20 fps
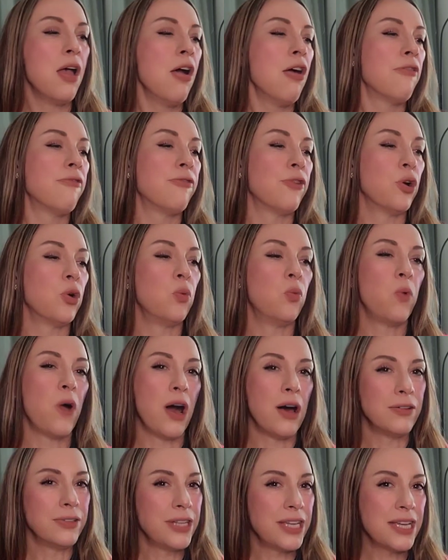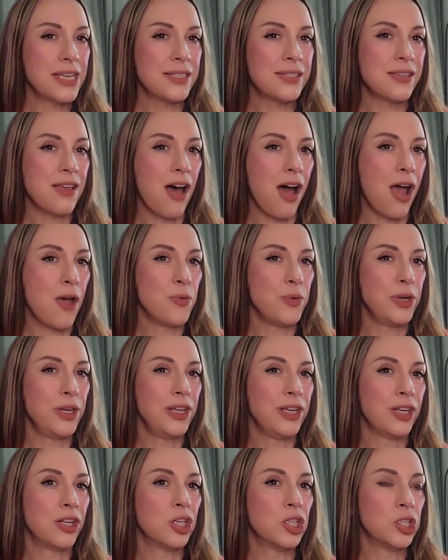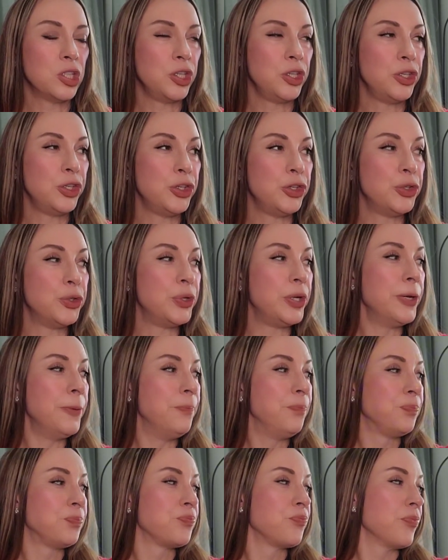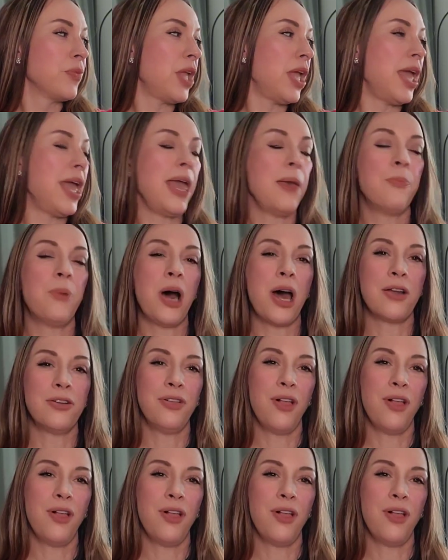For wellness, I would include a bottle